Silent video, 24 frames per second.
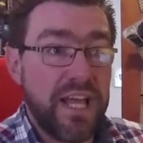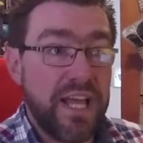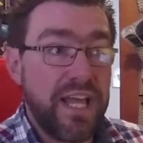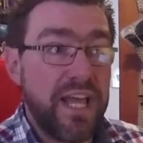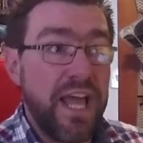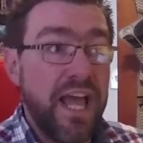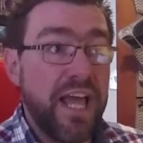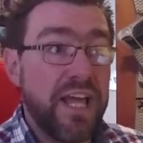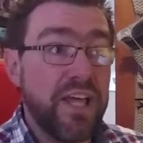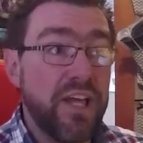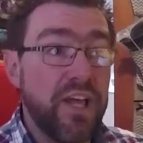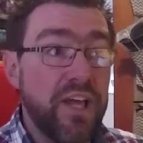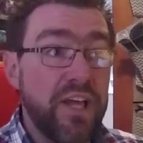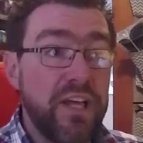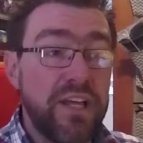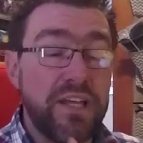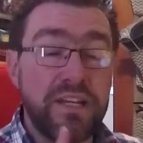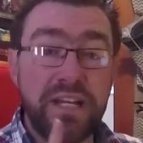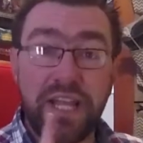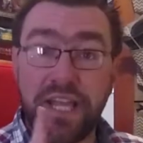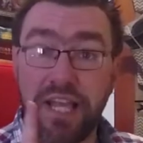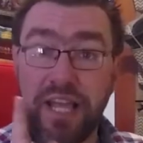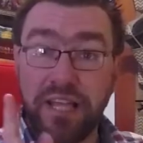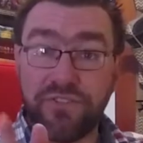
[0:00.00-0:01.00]

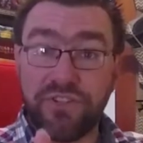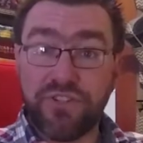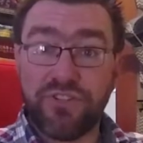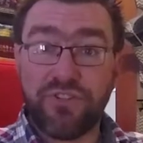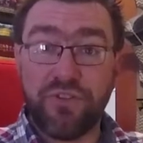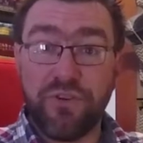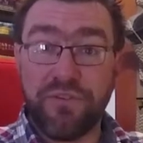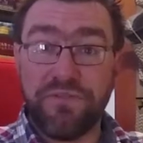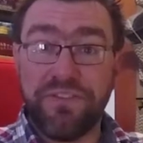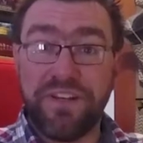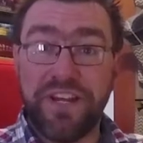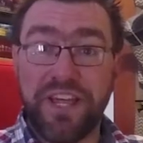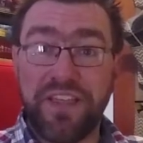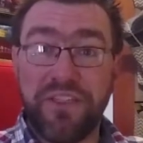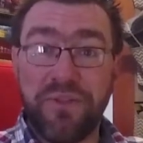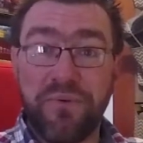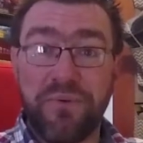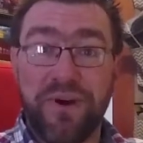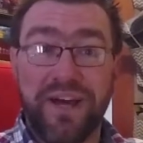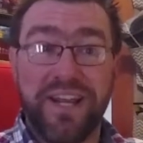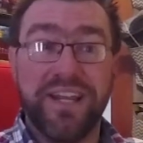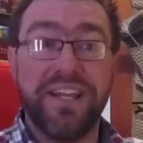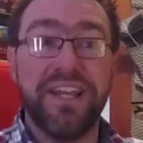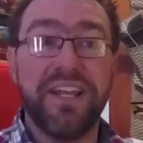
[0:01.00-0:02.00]
And I just thought of another
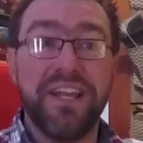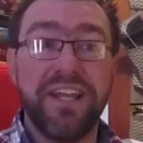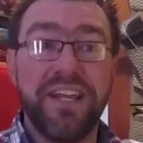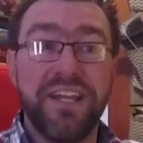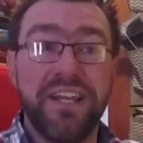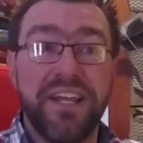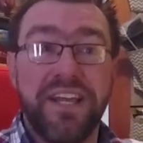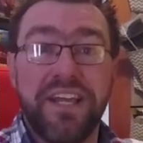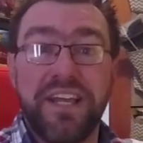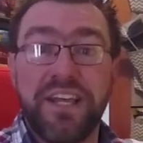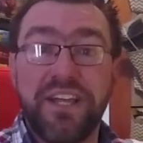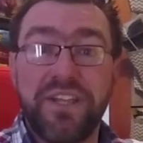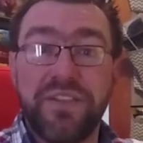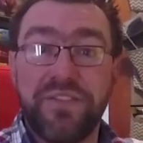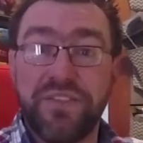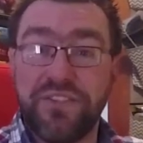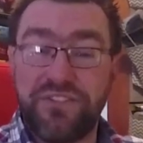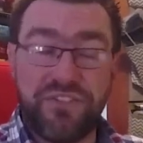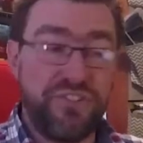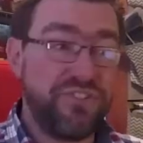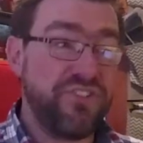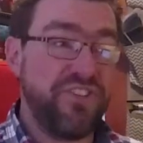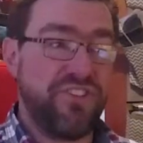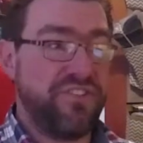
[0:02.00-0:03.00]
one.
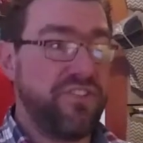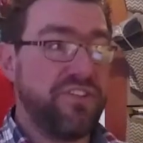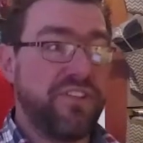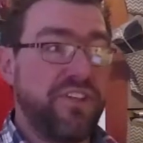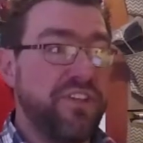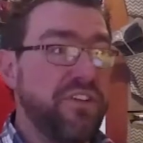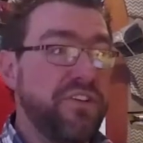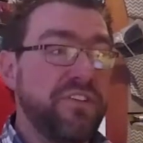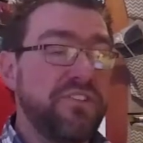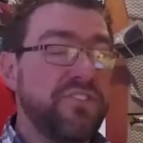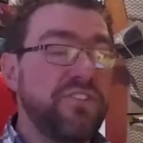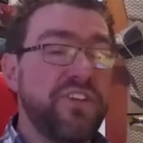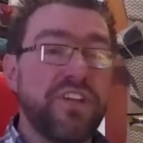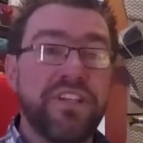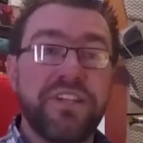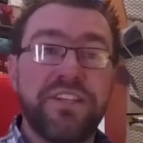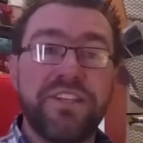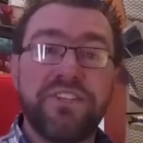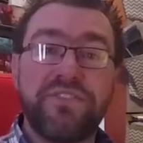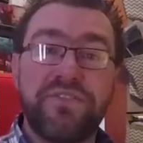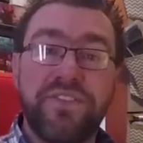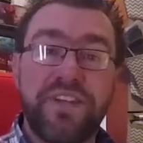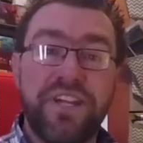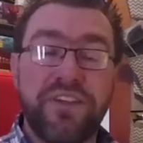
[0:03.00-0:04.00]
This
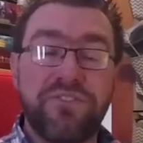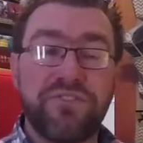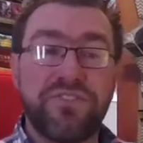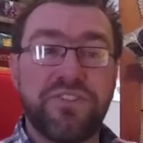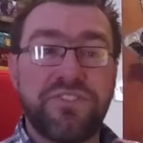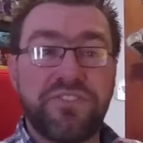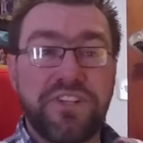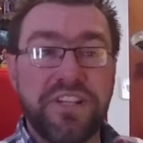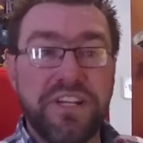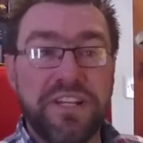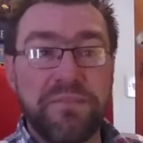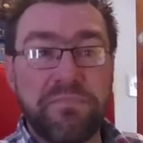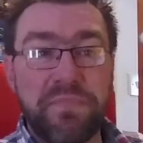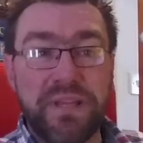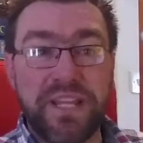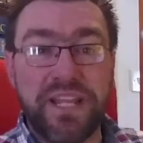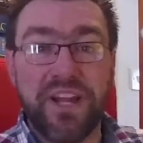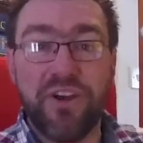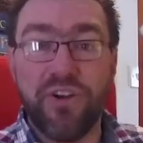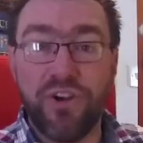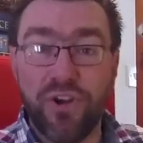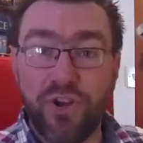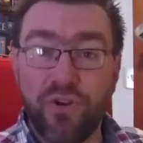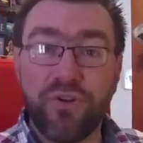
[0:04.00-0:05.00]
video is just going to be
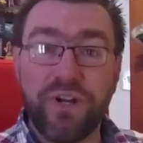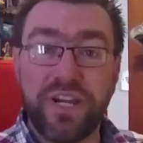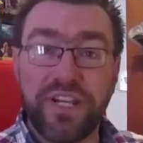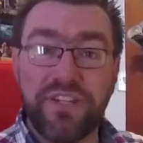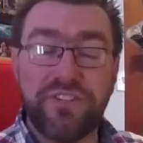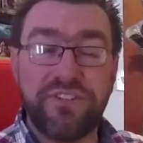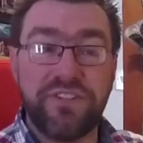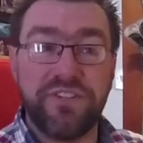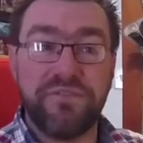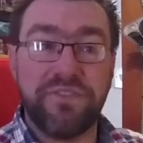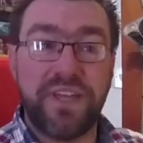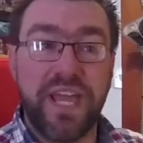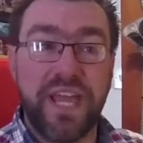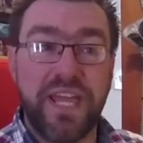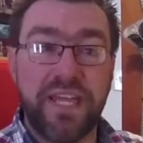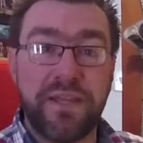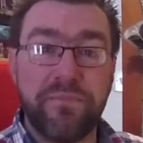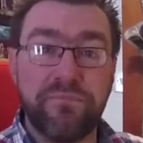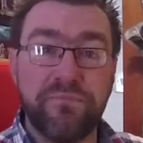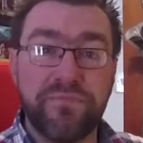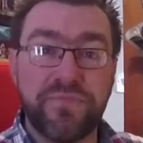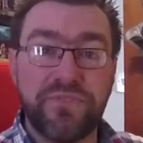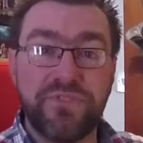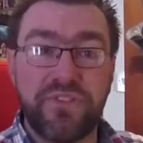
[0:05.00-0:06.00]
a long list of
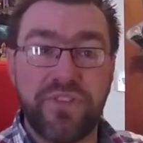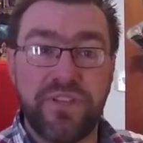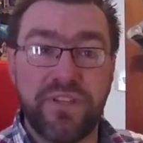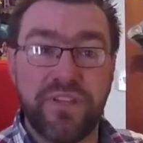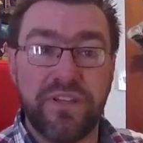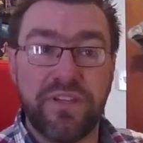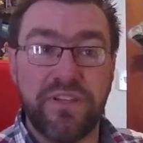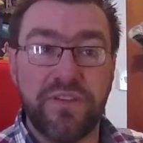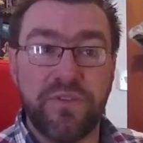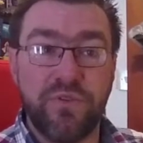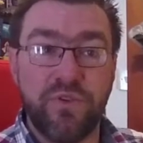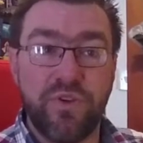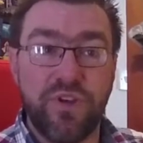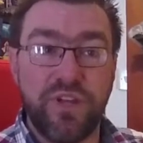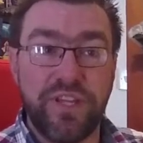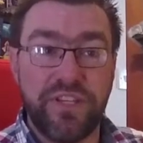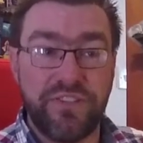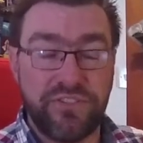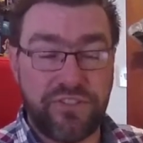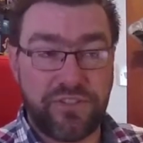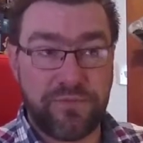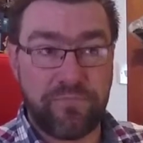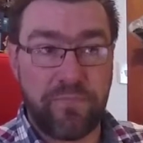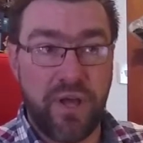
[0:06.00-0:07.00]
games that
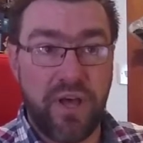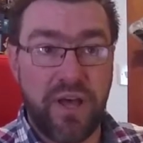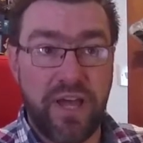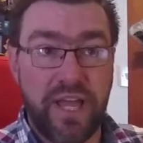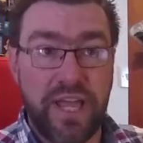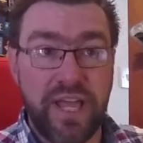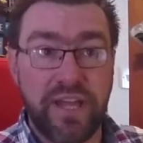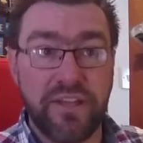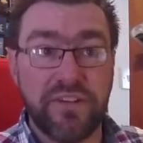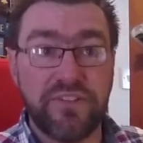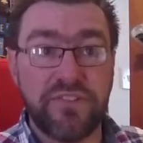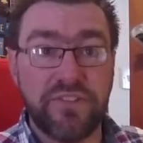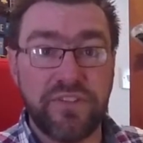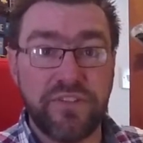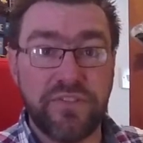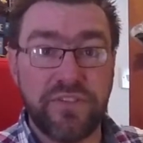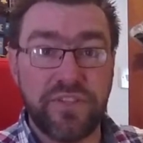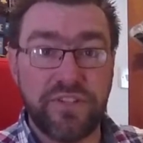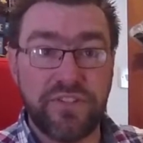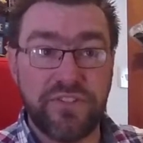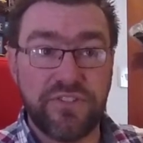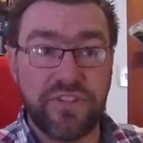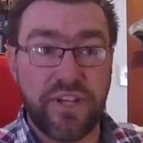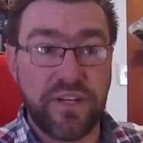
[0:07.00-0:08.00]
inspired
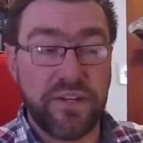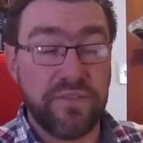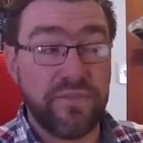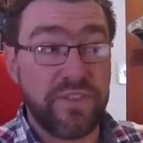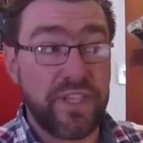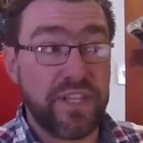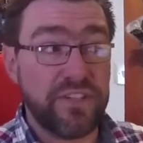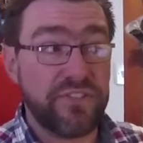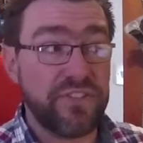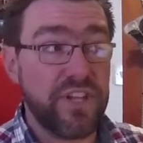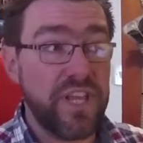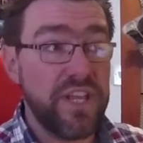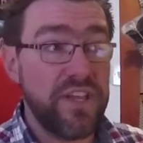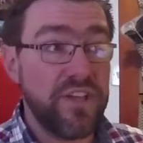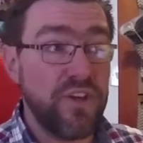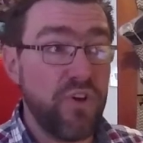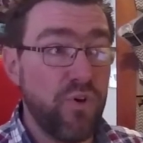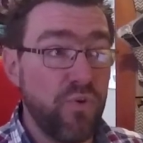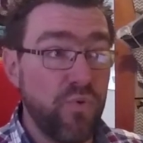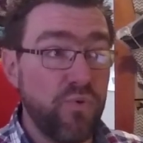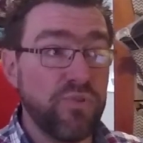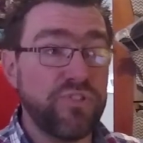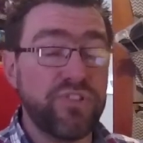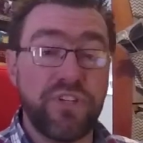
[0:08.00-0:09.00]
the design of this.
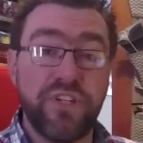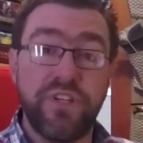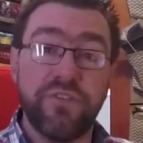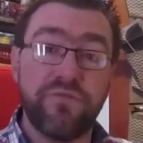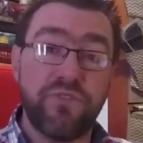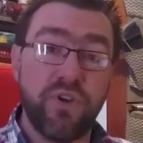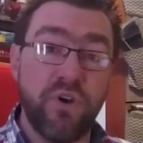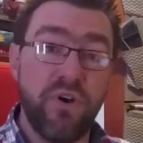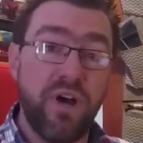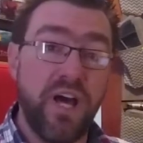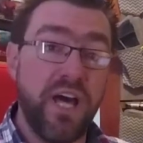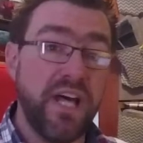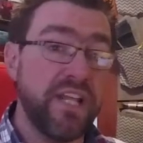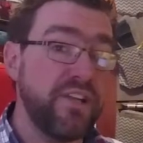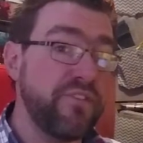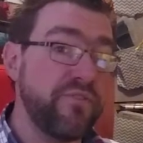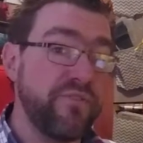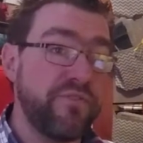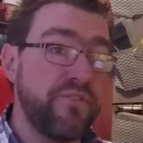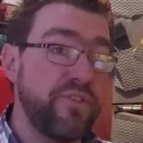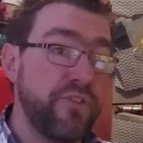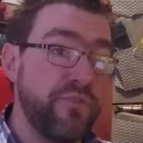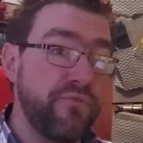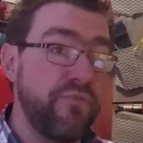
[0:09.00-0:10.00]
Also, you've got Hunt
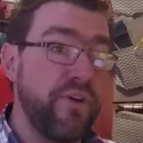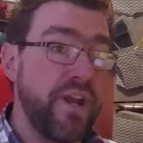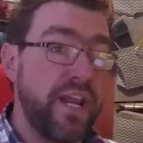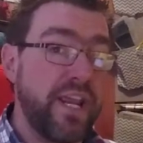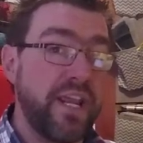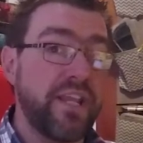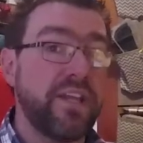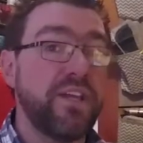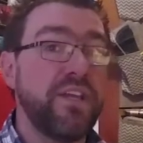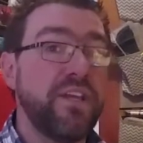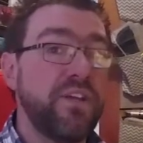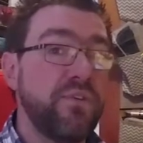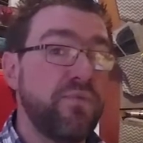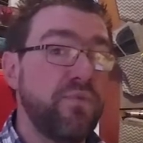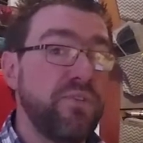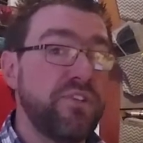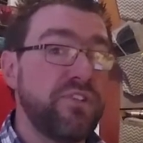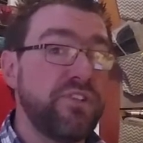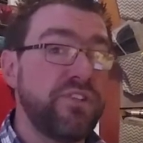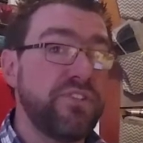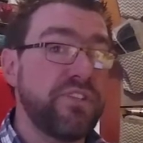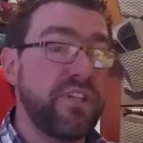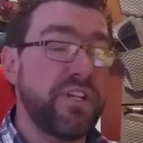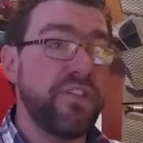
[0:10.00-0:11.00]
for the Ring,
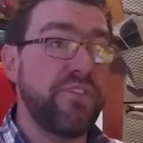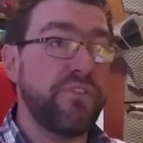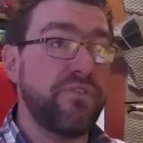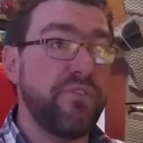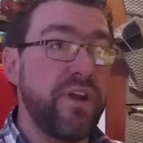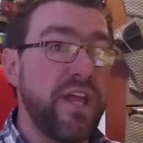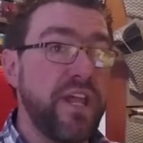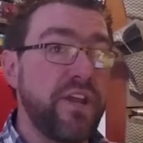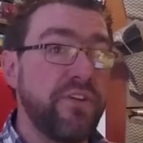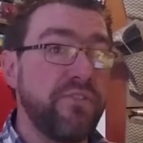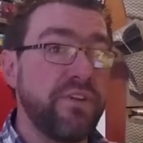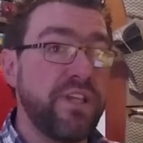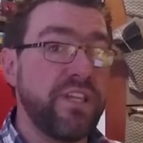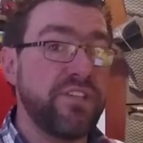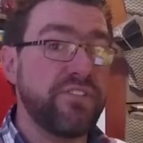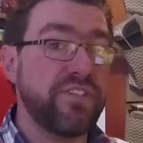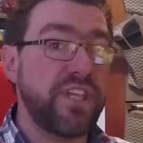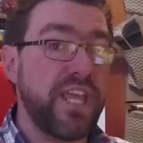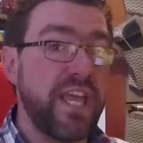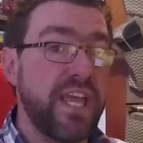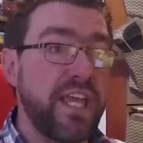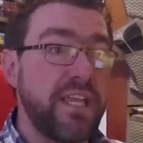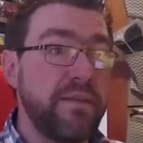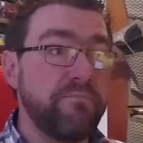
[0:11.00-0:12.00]
which is another Ares
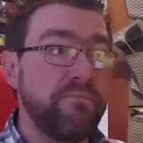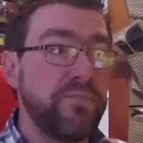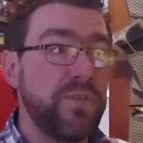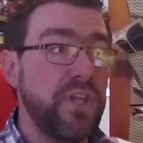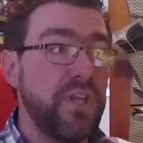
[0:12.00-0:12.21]
game.